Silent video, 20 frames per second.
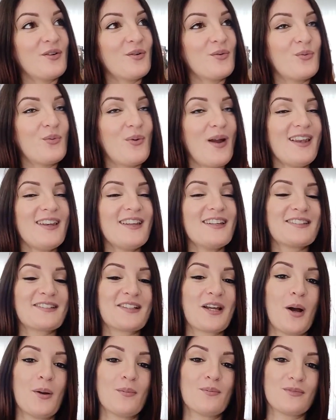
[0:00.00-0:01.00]
When
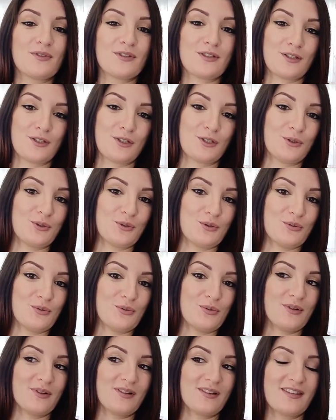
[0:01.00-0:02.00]
it comes
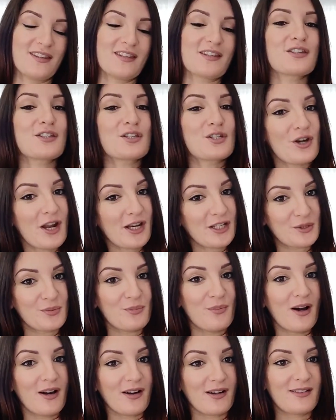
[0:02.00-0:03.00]
to the stretch
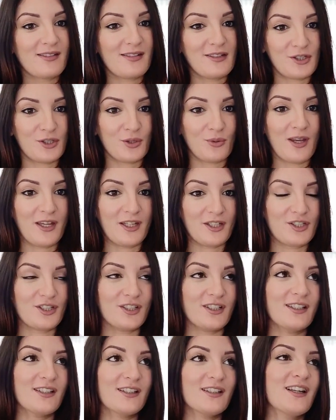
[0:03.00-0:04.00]
mark
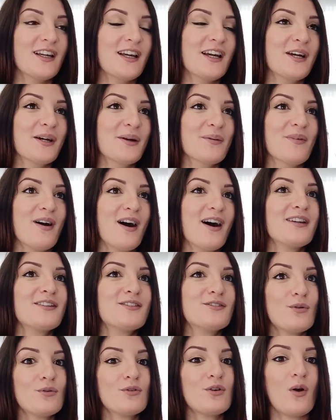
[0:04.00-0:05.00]
situation, I
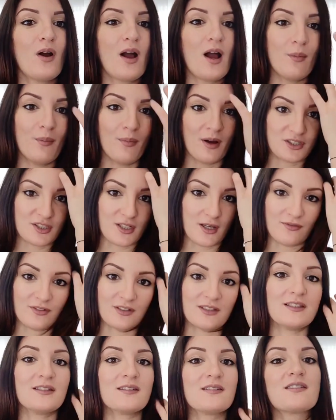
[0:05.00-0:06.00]
don't know how much
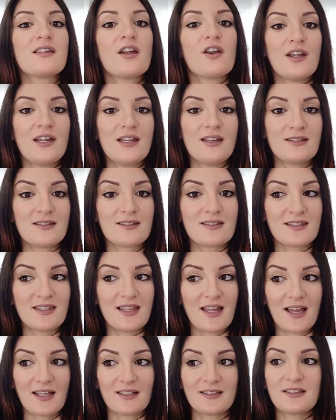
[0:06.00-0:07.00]
evidence there is
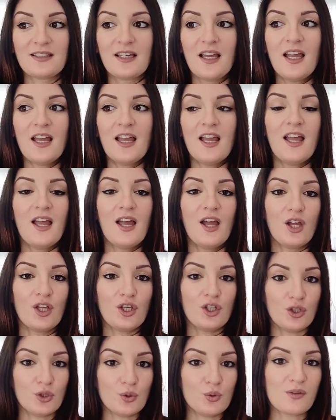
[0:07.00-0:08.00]
that
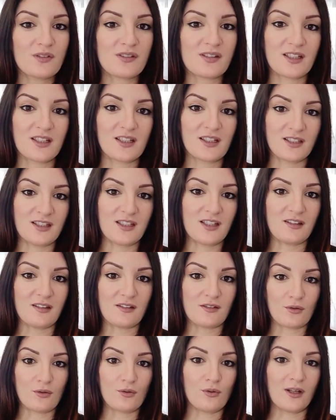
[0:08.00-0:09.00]
using
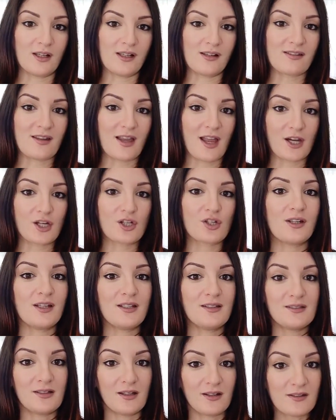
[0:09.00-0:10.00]
these oils
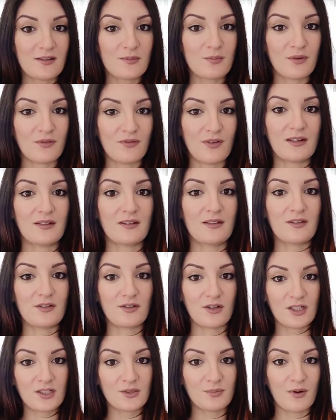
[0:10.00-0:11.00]
actually does prevent
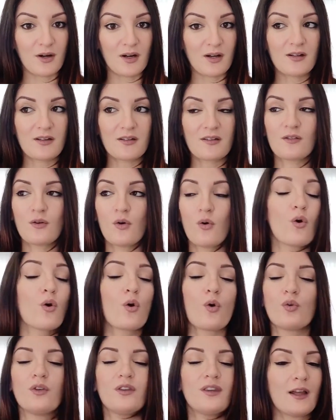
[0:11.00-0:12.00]
stretch marks,
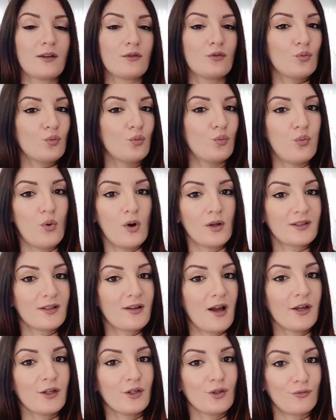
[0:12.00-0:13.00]
or that what
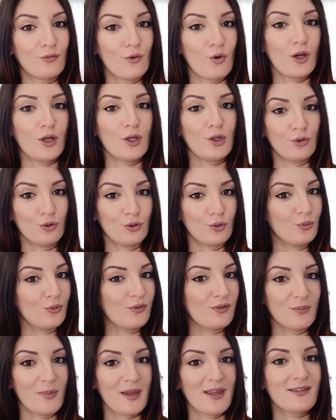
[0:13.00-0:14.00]
kind of oil you
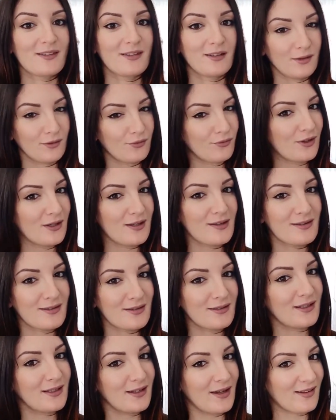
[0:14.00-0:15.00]
use makes a
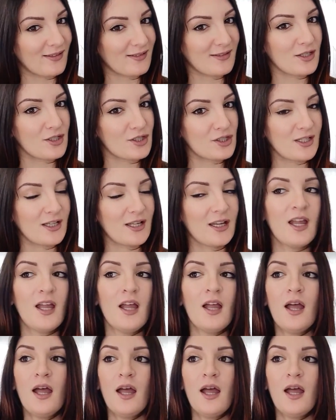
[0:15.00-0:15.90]
difference essentially.